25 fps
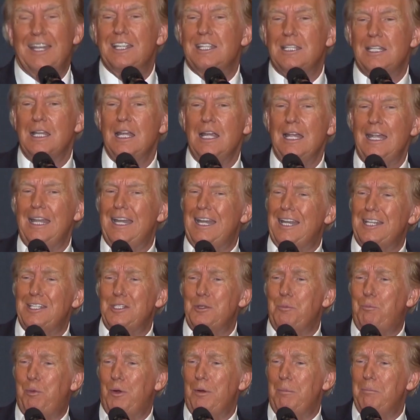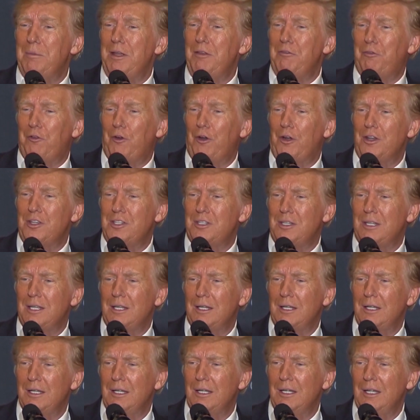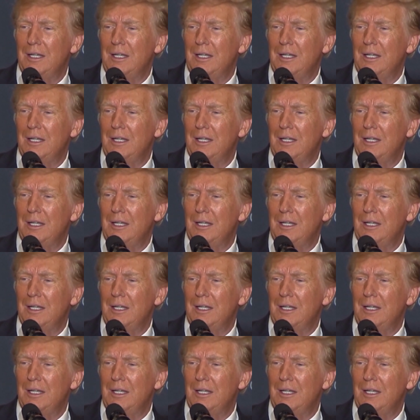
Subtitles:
doesn't put me first.